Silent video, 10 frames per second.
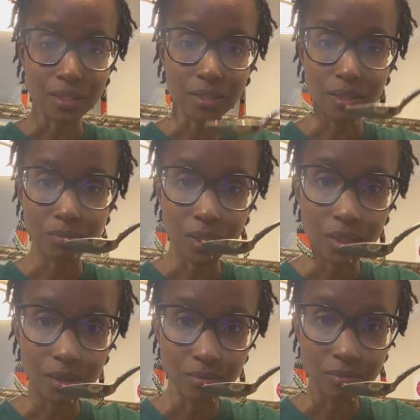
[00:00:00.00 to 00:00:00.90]
is some
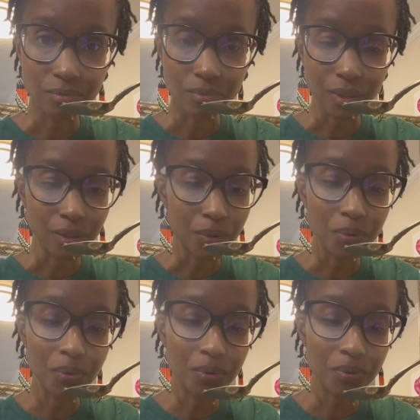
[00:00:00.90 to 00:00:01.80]
good
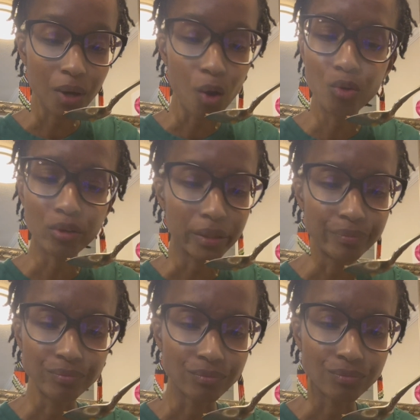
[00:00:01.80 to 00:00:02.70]
okra
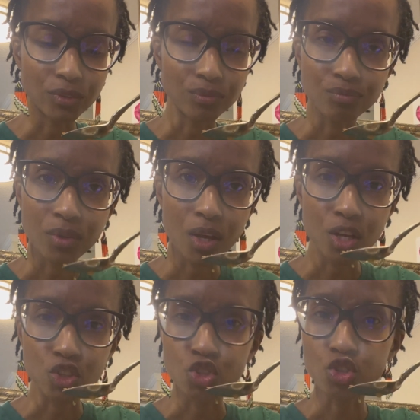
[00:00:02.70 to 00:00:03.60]

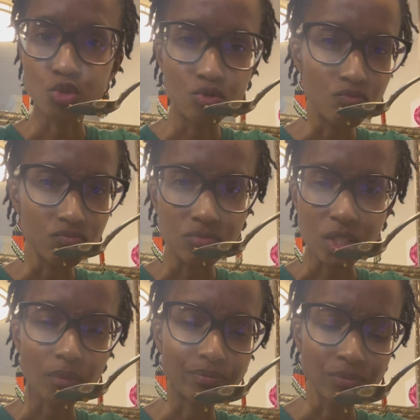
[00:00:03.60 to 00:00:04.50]
stew,
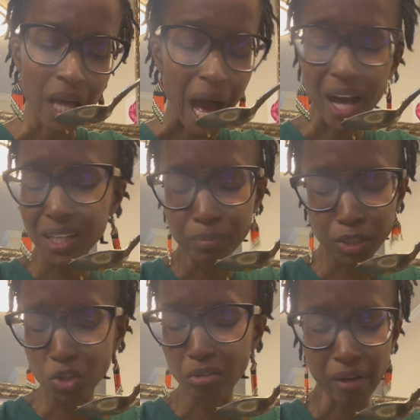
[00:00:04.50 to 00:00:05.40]
something. I could have put
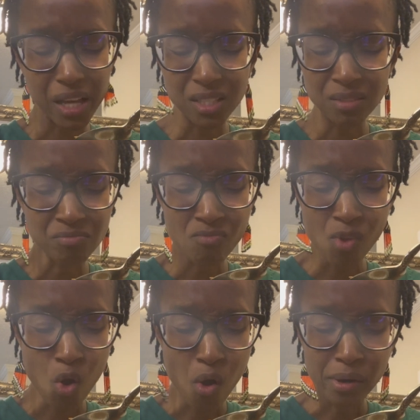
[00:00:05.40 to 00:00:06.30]
this over rice,
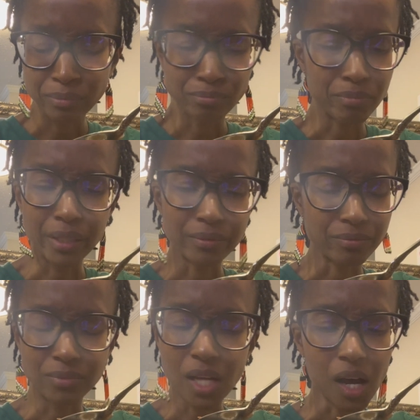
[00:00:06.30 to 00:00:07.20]
but
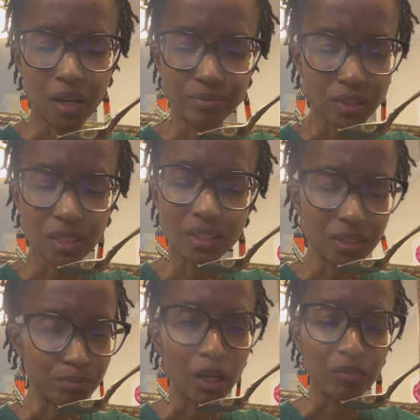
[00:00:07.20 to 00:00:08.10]
nah, this is
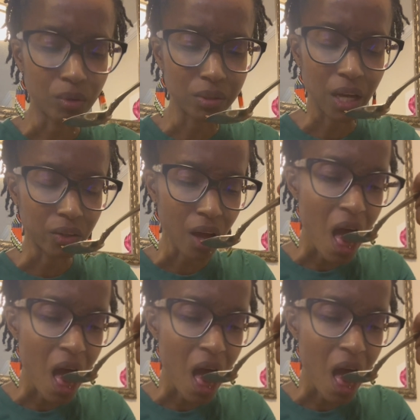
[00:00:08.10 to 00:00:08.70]
perfect without it.